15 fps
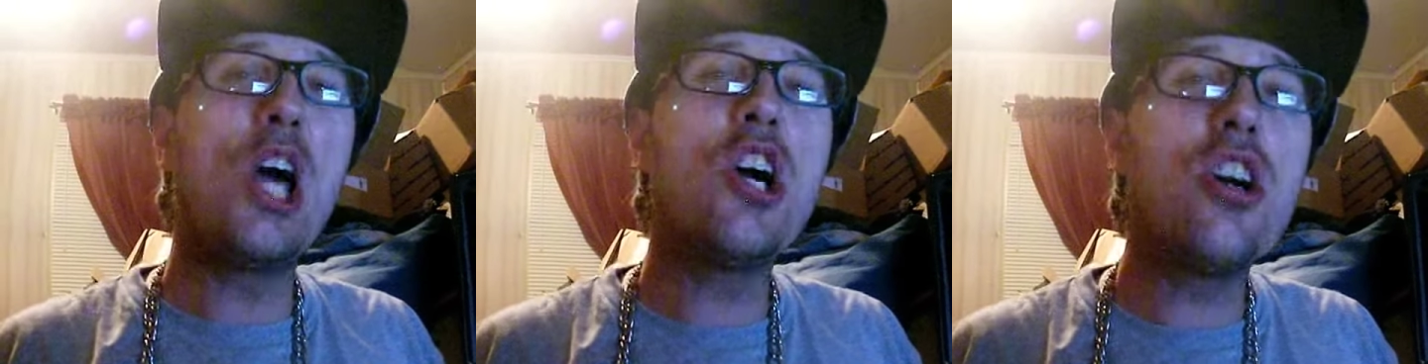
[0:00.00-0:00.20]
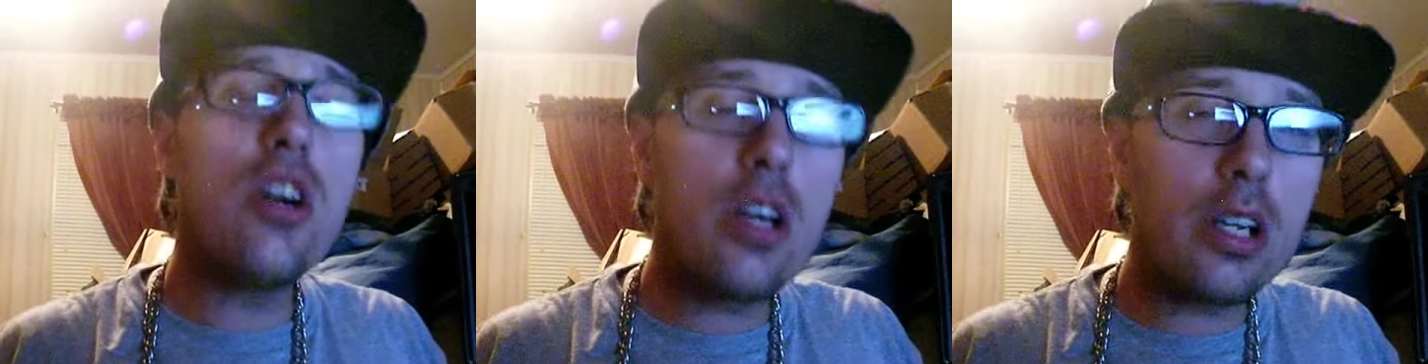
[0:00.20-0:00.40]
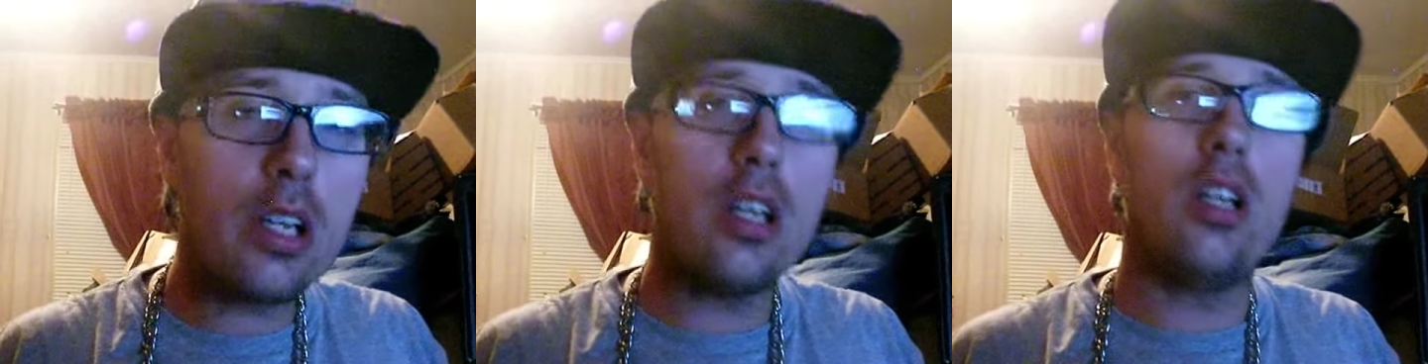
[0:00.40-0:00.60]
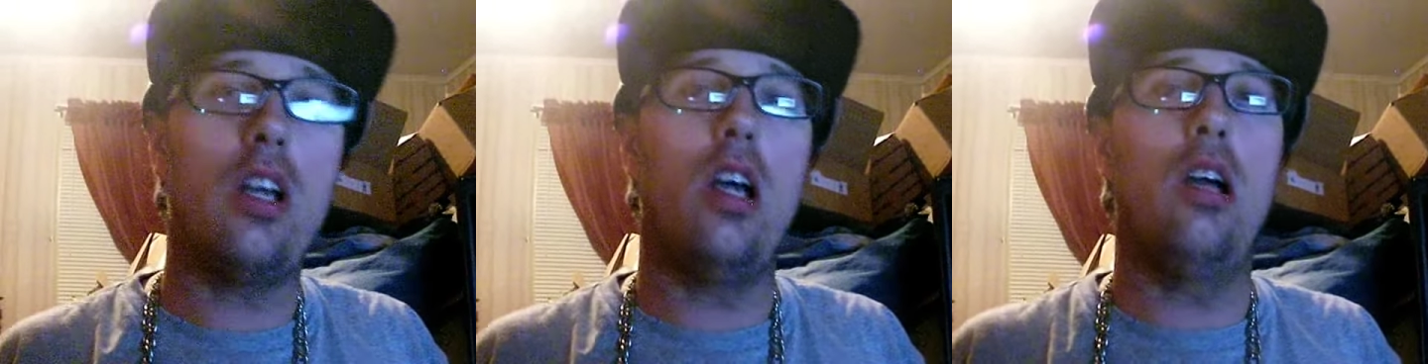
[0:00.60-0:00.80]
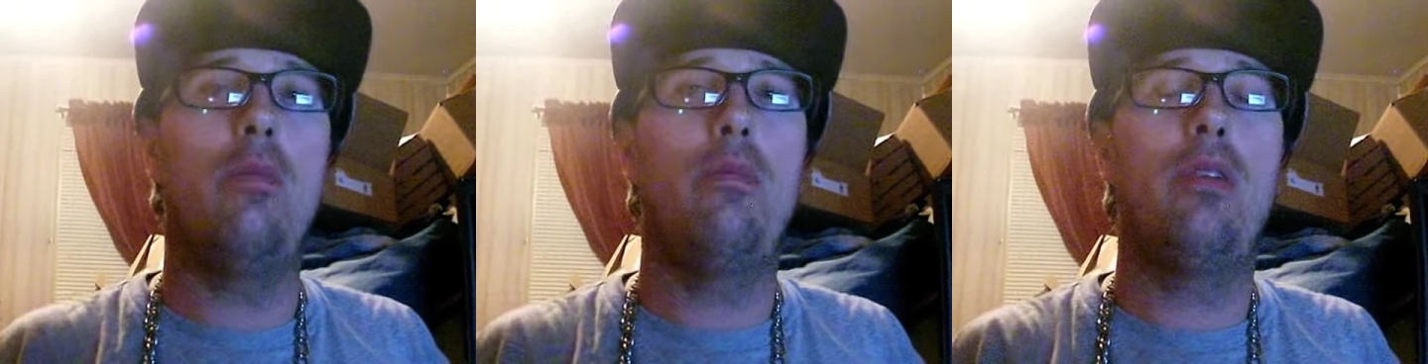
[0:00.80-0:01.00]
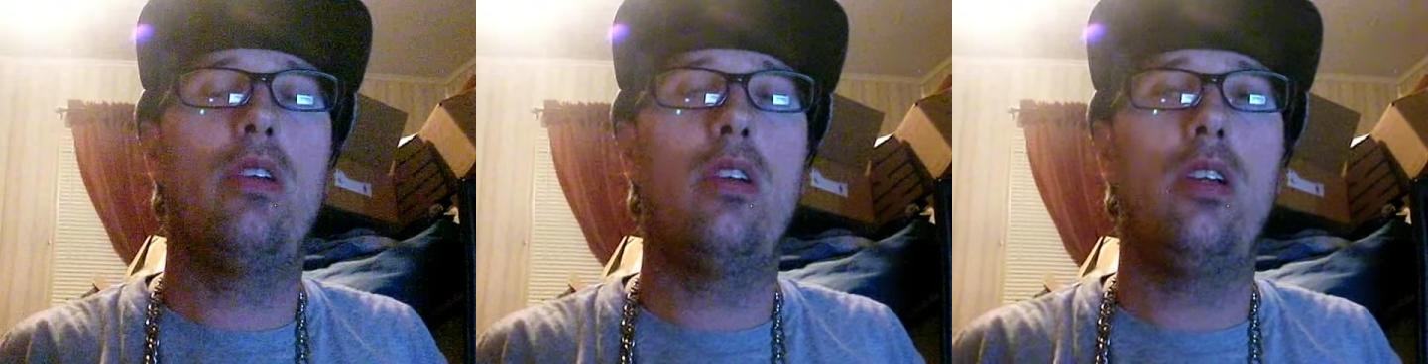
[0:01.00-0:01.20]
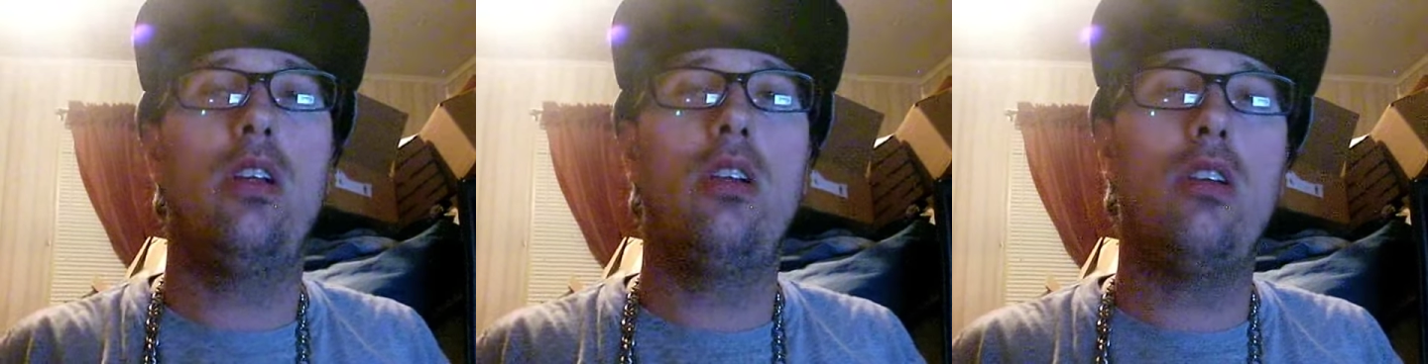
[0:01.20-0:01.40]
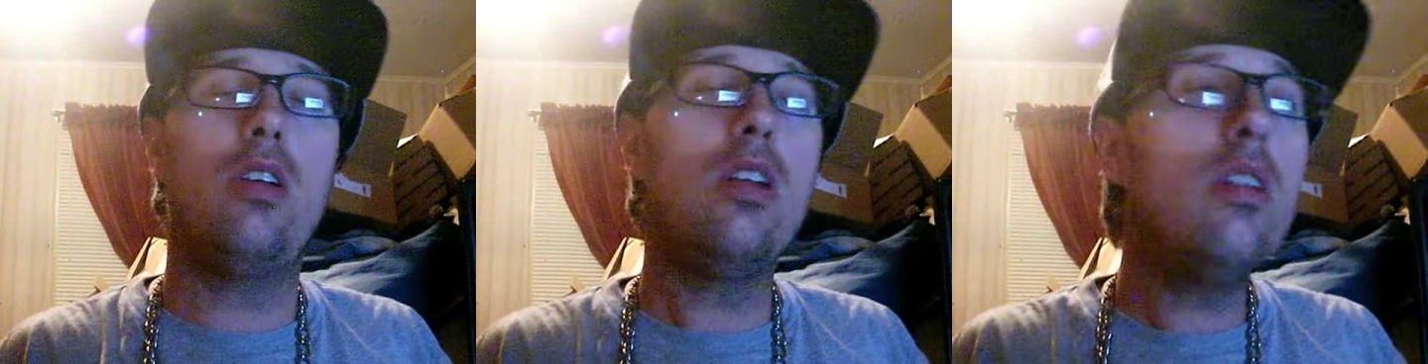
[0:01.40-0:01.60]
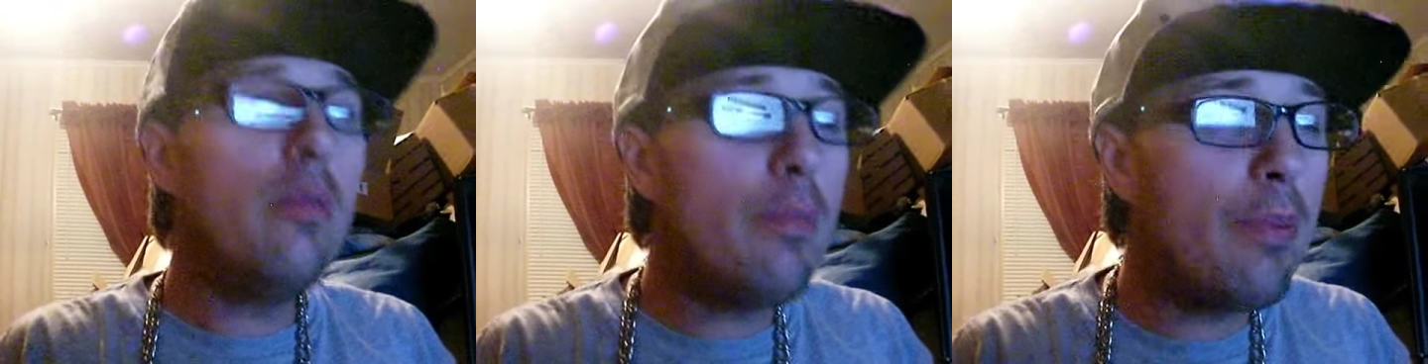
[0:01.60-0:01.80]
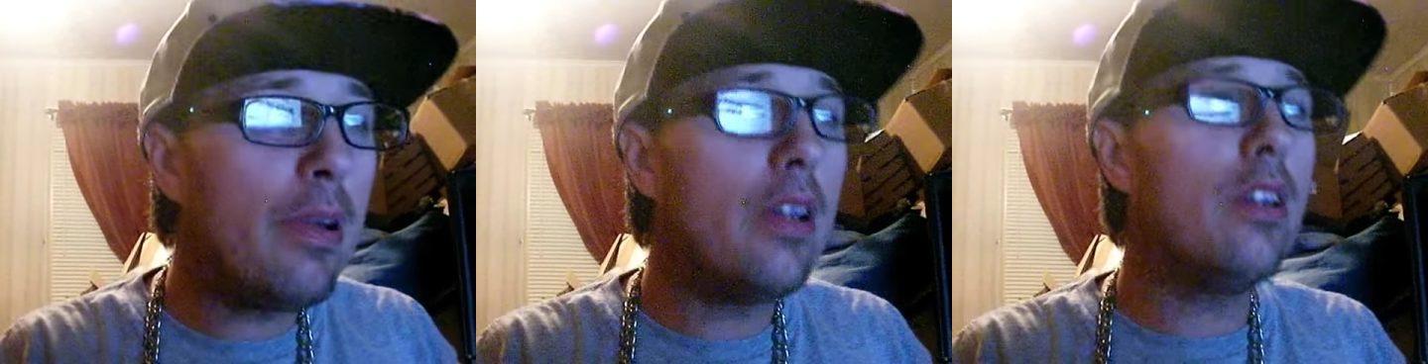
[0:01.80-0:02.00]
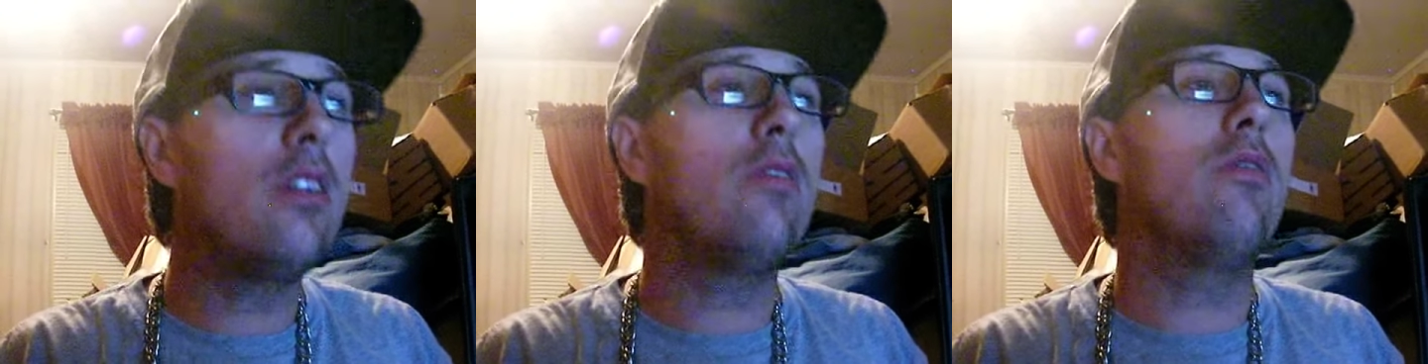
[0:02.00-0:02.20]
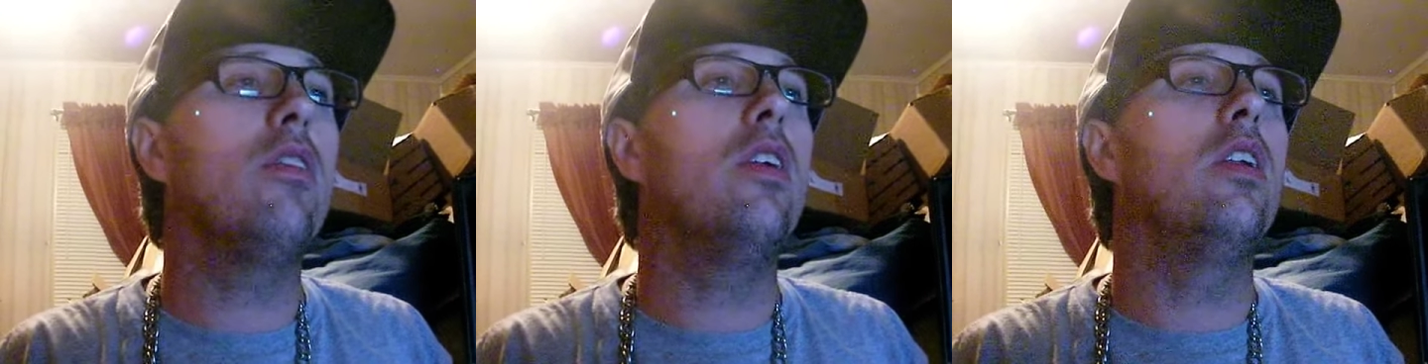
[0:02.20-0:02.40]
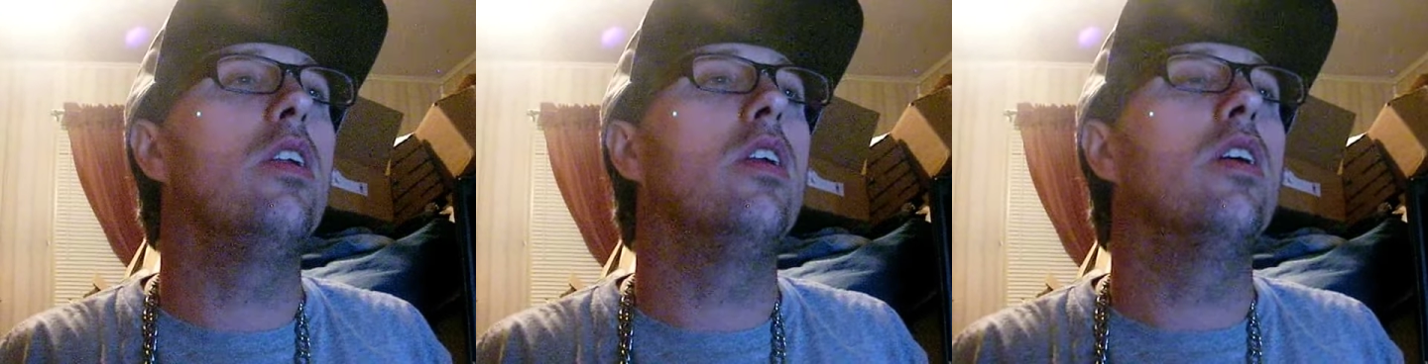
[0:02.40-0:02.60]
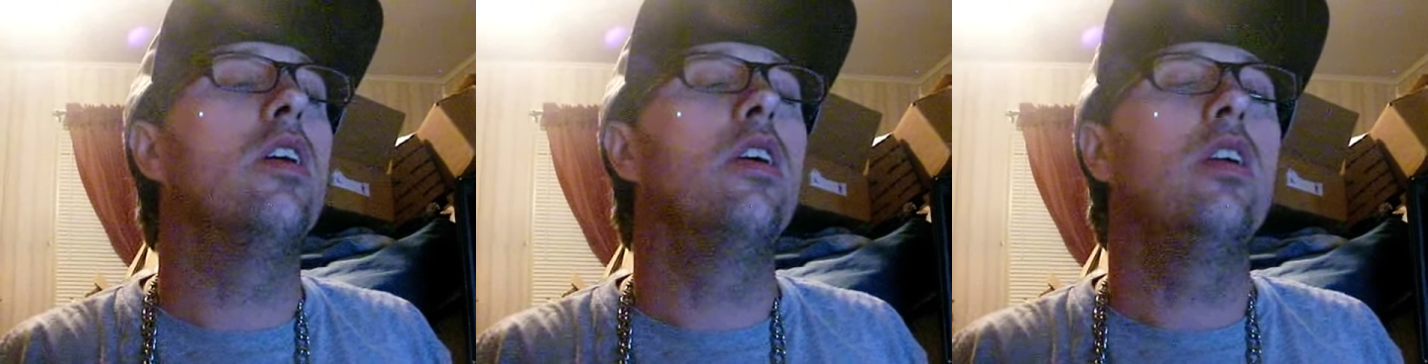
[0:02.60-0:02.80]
hook up. in Pennsylvania.